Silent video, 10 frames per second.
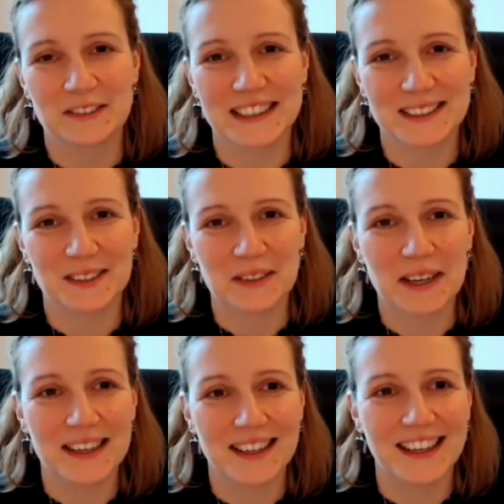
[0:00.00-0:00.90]
Right. So
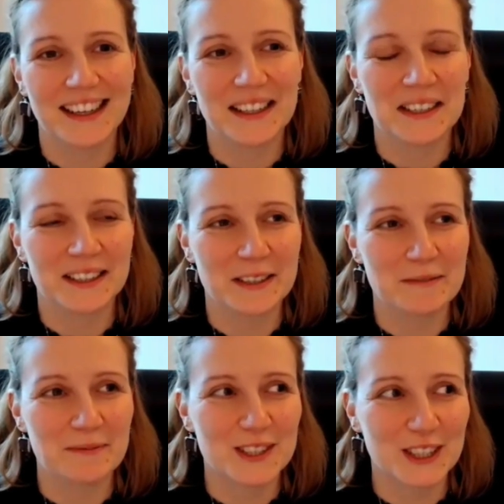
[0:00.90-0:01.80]

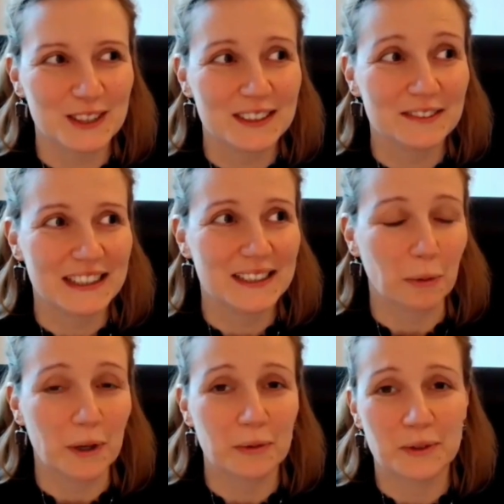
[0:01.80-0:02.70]
I started
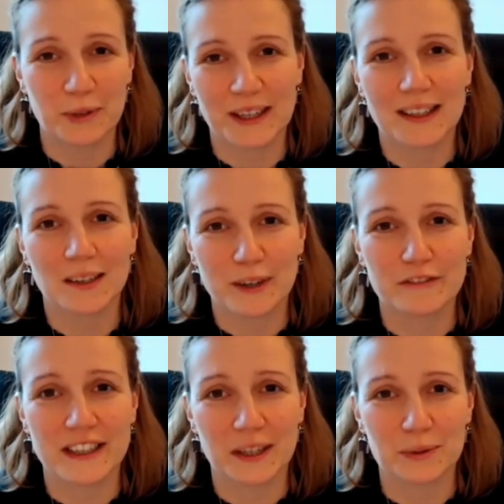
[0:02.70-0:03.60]
investing when I was working in
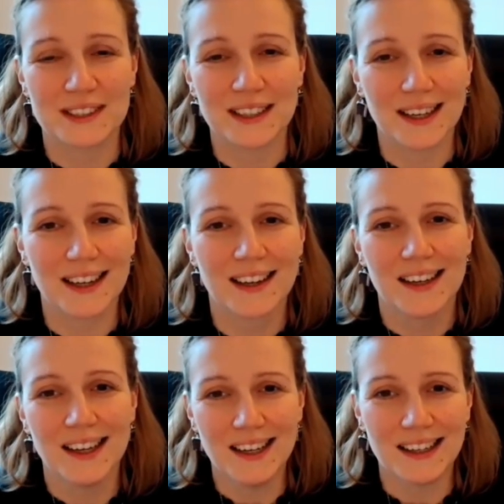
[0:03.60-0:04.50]
private equity.
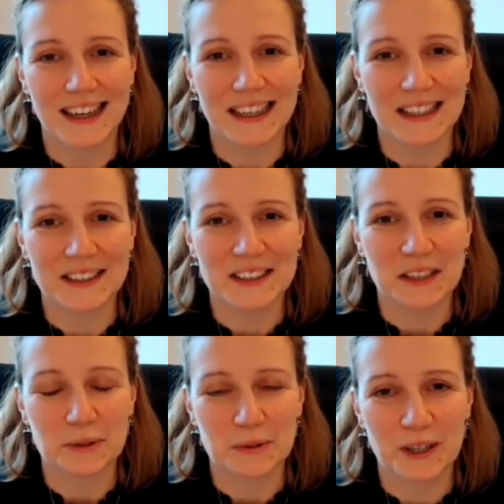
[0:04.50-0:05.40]
And
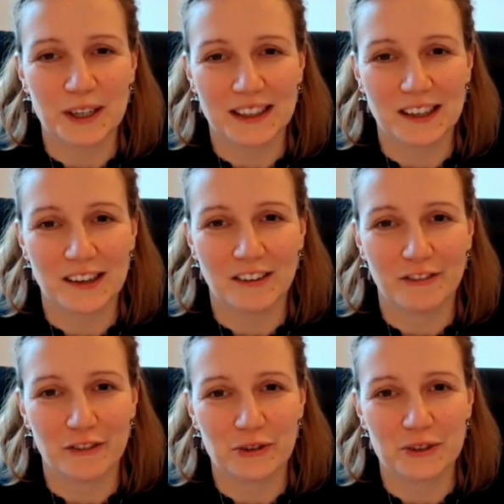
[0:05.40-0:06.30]
I was
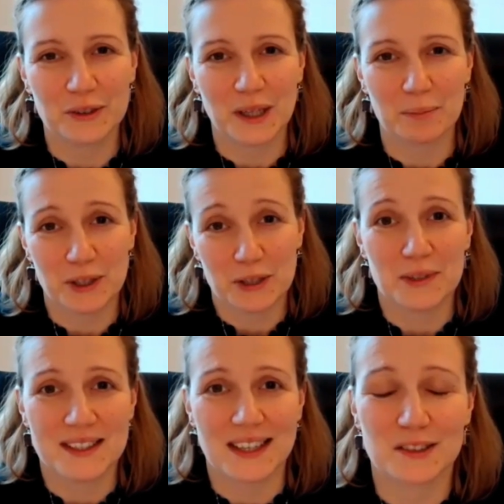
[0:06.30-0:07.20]
working for a
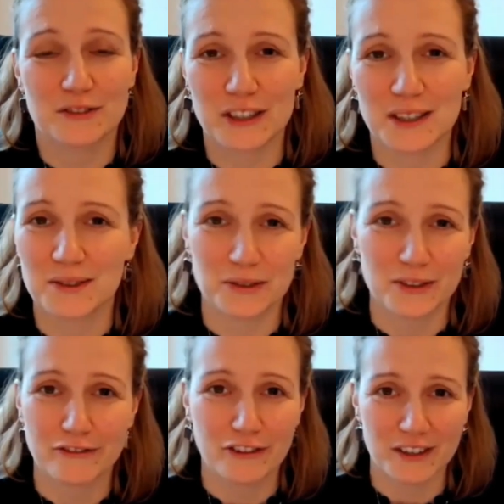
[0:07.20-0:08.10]
B2B SaaS fund,
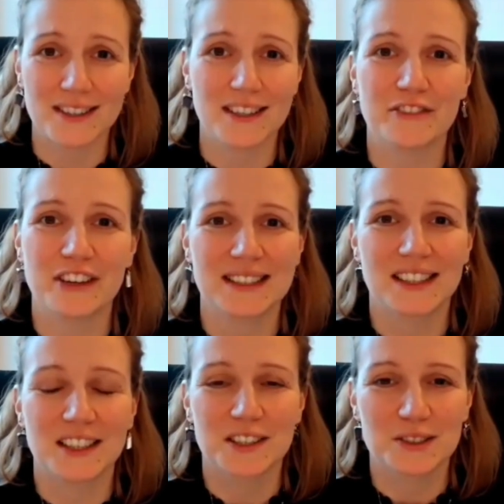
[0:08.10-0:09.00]
so a fund
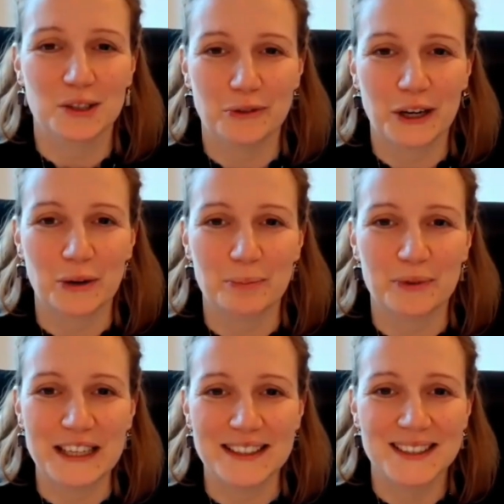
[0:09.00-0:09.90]
investing in software
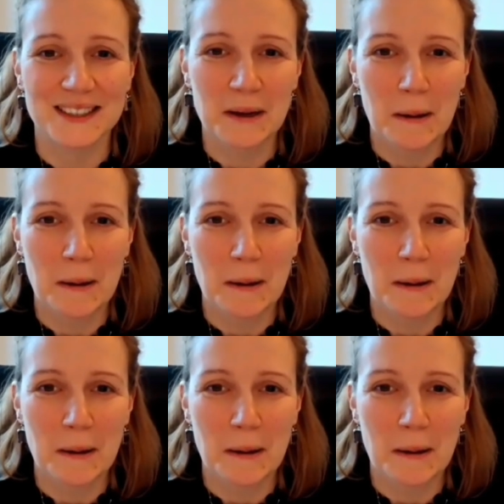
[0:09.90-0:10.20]
companies.